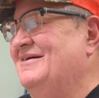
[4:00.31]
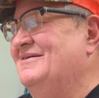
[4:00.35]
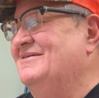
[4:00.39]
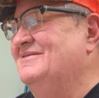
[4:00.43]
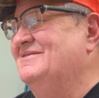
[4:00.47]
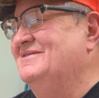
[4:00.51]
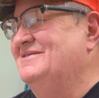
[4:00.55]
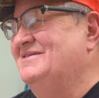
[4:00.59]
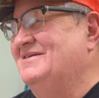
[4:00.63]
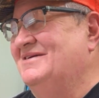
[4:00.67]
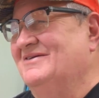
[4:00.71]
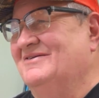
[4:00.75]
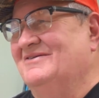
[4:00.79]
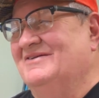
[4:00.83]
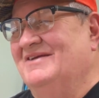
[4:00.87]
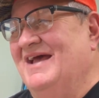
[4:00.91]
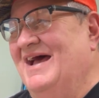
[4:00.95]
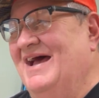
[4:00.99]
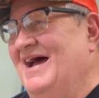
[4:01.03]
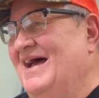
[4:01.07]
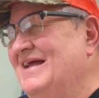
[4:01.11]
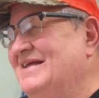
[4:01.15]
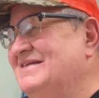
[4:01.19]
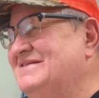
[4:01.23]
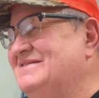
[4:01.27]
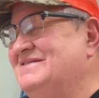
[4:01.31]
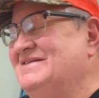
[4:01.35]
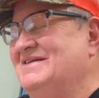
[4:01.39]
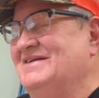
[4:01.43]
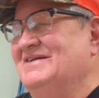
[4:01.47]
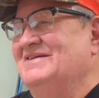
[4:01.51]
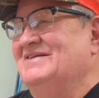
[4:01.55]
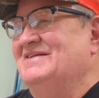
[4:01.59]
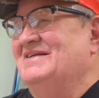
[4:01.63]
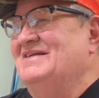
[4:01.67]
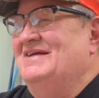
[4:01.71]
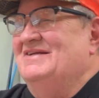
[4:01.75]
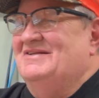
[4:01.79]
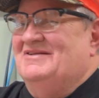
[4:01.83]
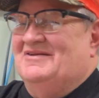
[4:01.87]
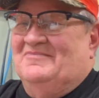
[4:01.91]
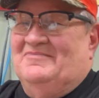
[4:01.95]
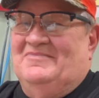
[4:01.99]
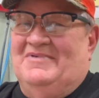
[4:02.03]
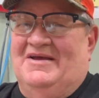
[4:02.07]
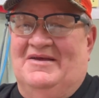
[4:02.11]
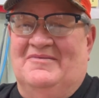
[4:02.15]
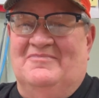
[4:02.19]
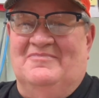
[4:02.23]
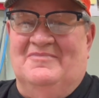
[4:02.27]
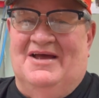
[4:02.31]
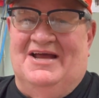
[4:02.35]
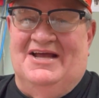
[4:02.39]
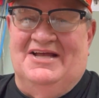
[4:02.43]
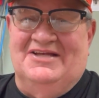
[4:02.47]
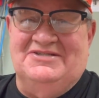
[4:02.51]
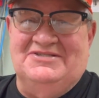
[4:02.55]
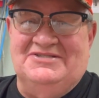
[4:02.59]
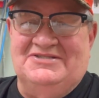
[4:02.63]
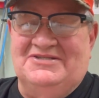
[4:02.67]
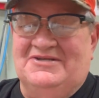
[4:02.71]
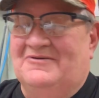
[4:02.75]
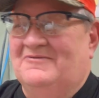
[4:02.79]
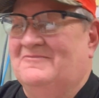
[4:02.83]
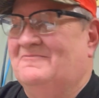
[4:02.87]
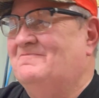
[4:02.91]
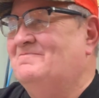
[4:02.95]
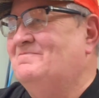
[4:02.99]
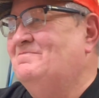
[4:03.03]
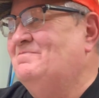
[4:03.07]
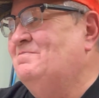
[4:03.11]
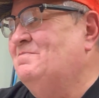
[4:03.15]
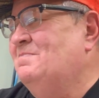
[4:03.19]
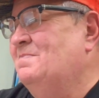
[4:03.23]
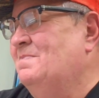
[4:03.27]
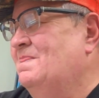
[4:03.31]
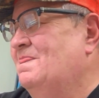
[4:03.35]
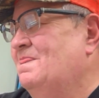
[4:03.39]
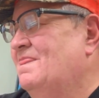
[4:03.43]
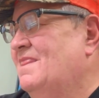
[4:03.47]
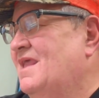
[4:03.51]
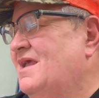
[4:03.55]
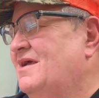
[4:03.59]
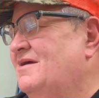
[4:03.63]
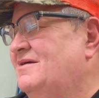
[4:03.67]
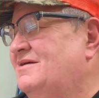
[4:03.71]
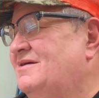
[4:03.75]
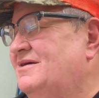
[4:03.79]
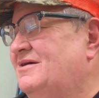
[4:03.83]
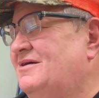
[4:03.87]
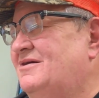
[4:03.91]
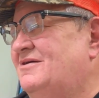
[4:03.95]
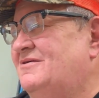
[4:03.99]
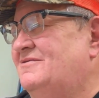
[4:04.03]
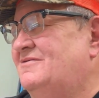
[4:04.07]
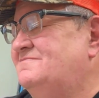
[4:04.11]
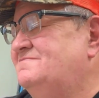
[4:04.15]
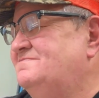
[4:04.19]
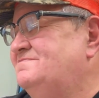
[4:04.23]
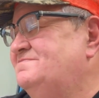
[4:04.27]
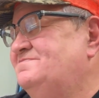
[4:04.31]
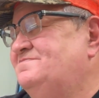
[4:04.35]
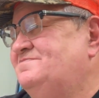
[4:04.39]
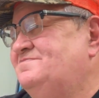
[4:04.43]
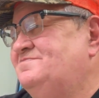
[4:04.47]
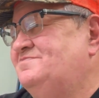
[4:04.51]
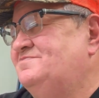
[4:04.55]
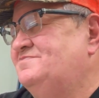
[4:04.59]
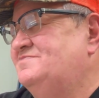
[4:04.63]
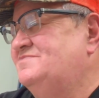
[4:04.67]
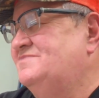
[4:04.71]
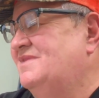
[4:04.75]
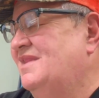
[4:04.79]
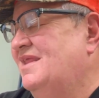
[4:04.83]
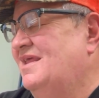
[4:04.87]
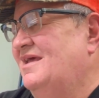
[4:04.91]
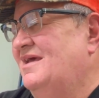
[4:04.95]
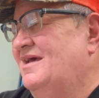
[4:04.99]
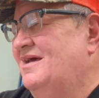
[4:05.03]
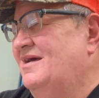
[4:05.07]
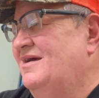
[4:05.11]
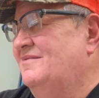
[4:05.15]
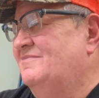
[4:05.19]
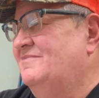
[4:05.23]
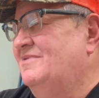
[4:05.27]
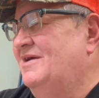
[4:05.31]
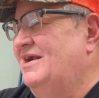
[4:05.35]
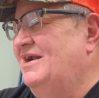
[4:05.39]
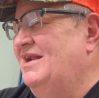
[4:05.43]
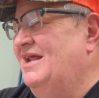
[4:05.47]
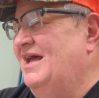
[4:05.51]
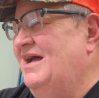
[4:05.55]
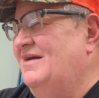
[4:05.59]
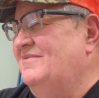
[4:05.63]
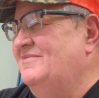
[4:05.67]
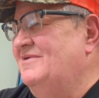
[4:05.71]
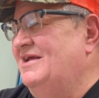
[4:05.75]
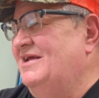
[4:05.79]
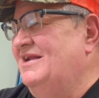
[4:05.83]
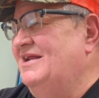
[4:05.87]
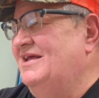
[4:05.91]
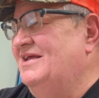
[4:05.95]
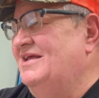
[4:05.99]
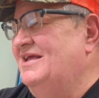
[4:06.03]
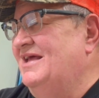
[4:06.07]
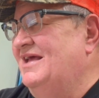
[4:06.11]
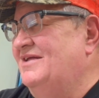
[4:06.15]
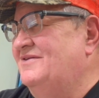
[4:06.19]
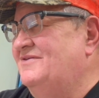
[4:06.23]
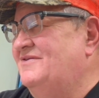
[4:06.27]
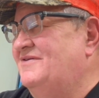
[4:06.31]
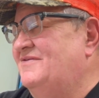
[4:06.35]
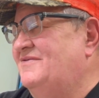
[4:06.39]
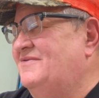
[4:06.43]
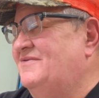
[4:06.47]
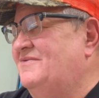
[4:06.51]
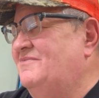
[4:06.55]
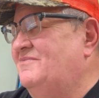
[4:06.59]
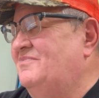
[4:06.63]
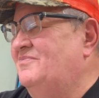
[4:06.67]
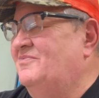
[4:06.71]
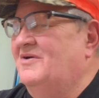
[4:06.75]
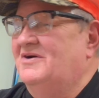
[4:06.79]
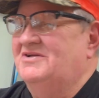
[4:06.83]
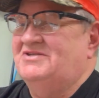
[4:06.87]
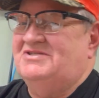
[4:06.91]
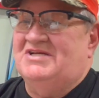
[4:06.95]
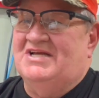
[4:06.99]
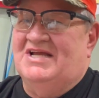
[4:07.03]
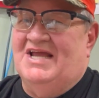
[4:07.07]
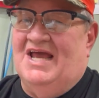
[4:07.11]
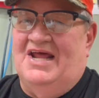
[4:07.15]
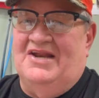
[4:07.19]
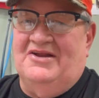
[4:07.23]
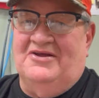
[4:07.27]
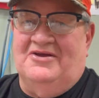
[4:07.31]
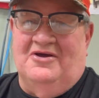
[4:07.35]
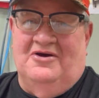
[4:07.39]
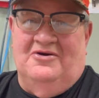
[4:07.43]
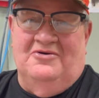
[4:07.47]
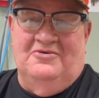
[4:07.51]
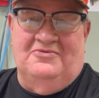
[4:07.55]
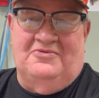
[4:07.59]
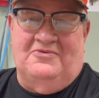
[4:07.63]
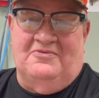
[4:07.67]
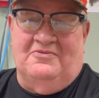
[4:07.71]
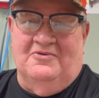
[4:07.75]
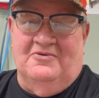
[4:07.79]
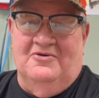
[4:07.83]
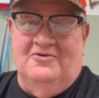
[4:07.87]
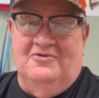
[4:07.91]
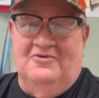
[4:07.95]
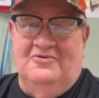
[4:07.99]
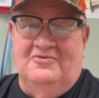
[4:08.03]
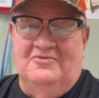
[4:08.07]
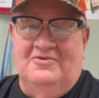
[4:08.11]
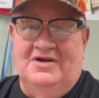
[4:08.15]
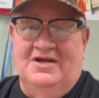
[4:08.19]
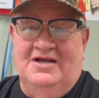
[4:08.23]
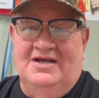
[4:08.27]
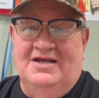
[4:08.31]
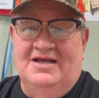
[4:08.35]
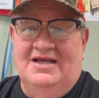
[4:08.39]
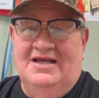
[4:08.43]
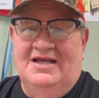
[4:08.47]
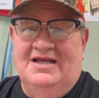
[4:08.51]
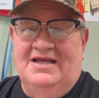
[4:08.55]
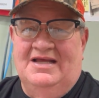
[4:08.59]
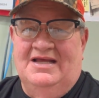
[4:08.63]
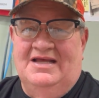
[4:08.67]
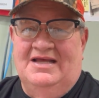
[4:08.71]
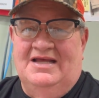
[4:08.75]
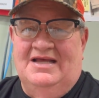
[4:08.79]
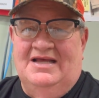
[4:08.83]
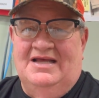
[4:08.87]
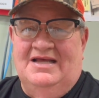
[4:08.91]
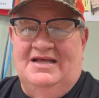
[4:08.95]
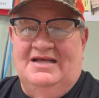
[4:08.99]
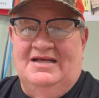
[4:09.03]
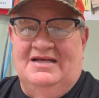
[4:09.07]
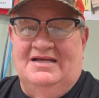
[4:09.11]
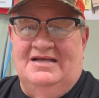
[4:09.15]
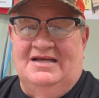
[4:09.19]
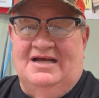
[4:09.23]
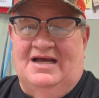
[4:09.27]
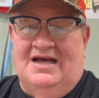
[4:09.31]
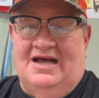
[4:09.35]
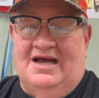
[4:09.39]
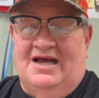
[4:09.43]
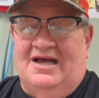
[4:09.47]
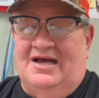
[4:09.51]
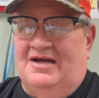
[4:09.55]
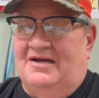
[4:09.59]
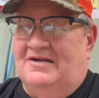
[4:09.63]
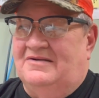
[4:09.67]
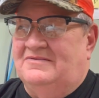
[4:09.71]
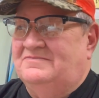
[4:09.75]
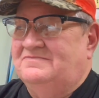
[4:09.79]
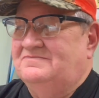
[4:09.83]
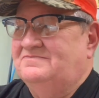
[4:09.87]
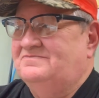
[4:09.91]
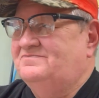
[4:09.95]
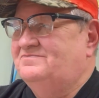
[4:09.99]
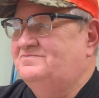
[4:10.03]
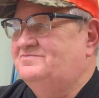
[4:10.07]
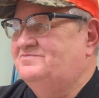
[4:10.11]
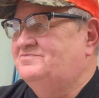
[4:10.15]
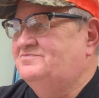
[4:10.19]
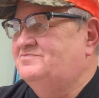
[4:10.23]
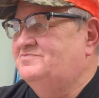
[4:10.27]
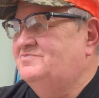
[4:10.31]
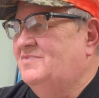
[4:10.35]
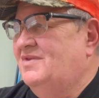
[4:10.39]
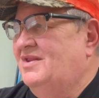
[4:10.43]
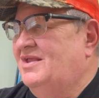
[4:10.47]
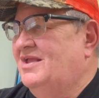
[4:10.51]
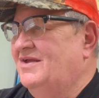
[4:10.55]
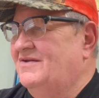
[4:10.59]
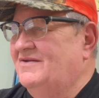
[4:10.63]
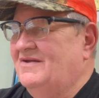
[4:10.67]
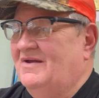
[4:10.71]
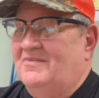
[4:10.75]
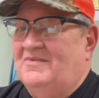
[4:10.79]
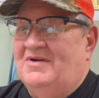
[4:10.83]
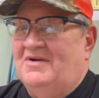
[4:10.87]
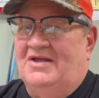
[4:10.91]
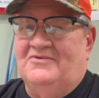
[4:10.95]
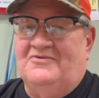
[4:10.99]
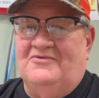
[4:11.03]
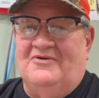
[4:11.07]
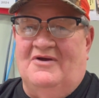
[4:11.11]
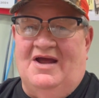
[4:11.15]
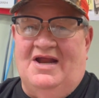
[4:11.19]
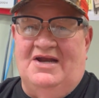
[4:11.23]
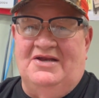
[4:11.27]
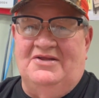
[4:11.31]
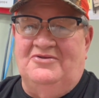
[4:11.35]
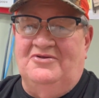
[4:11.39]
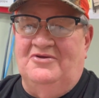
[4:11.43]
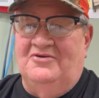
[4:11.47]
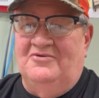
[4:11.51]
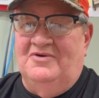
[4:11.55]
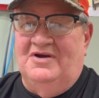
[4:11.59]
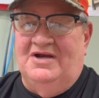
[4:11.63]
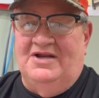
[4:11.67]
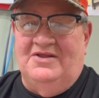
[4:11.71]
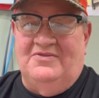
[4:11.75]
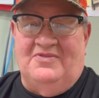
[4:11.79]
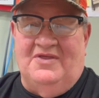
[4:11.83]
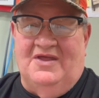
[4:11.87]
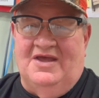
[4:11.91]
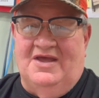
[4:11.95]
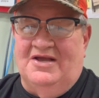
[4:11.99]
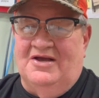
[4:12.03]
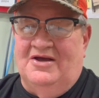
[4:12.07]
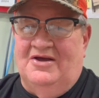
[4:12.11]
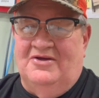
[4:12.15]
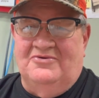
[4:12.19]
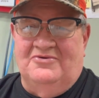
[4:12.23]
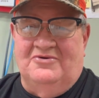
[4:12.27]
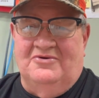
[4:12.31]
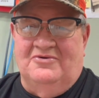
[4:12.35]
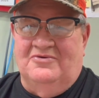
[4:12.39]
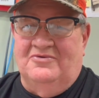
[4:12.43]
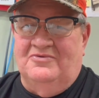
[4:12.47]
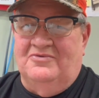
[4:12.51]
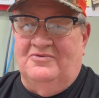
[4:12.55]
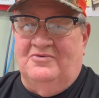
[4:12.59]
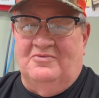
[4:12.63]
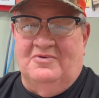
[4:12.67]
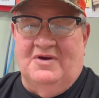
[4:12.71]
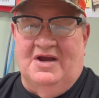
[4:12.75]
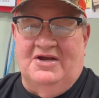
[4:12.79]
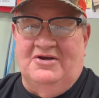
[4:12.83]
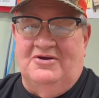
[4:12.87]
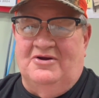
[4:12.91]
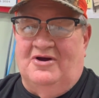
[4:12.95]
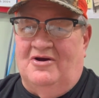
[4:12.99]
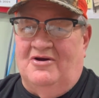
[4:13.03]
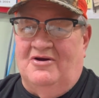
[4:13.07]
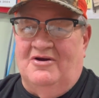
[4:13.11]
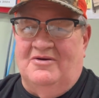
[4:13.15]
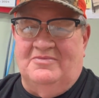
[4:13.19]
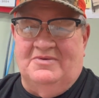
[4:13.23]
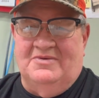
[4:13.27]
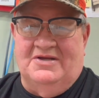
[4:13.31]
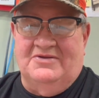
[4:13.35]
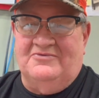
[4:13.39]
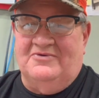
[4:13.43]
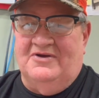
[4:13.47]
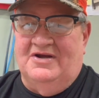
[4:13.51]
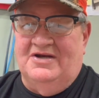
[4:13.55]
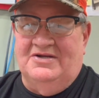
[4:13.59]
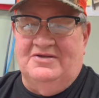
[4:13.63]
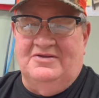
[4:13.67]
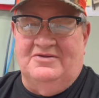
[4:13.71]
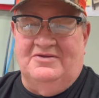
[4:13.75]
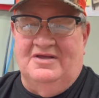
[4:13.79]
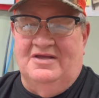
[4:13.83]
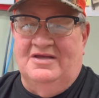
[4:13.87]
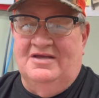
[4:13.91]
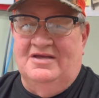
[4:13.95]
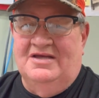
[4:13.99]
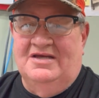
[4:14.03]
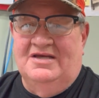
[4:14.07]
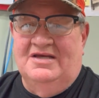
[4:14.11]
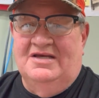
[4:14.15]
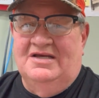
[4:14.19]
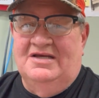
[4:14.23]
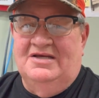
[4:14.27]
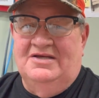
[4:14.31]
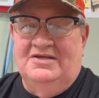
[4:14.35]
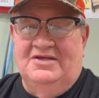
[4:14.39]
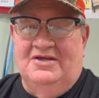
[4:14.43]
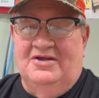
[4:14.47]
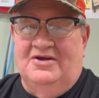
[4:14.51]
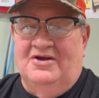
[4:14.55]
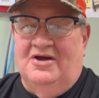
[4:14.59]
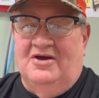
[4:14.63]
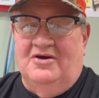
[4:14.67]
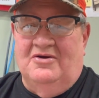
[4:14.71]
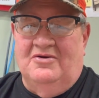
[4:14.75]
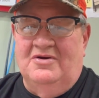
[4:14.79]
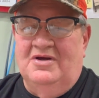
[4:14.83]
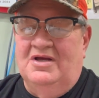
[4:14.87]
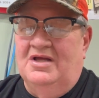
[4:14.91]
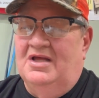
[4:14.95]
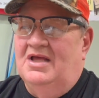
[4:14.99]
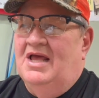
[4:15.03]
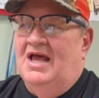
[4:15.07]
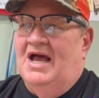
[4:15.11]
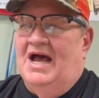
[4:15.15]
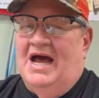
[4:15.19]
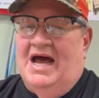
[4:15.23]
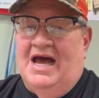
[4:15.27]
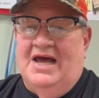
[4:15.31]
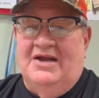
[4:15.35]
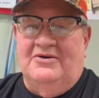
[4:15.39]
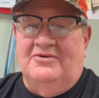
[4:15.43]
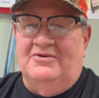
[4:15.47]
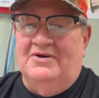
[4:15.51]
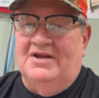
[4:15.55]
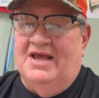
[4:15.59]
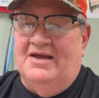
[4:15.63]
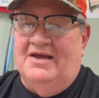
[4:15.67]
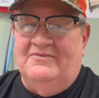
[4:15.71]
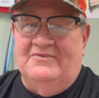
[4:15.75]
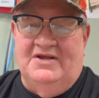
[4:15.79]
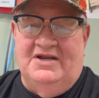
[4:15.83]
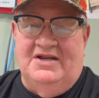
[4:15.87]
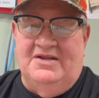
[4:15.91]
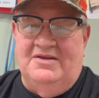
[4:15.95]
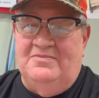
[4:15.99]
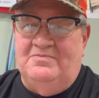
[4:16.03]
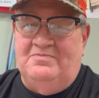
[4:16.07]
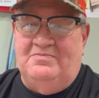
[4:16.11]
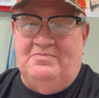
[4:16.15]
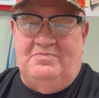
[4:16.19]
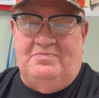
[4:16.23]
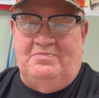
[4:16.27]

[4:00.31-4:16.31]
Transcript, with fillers: So, yeah, it's just, it's a big mess, you know. But, I mean, it's what you got to go through. Because I'm not trying to do anything under the radar. I'm not trying to, you know, I don't have any